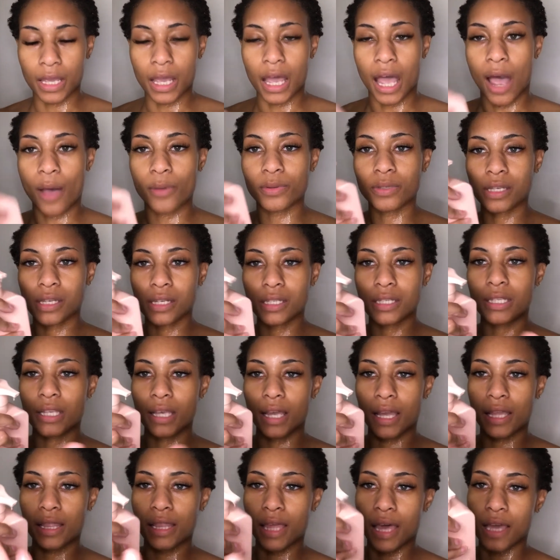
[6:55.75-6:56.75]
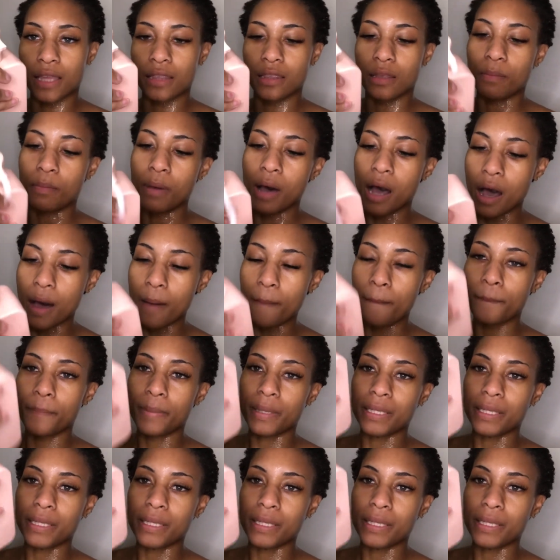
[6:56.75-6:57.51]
I was gonna say like the pump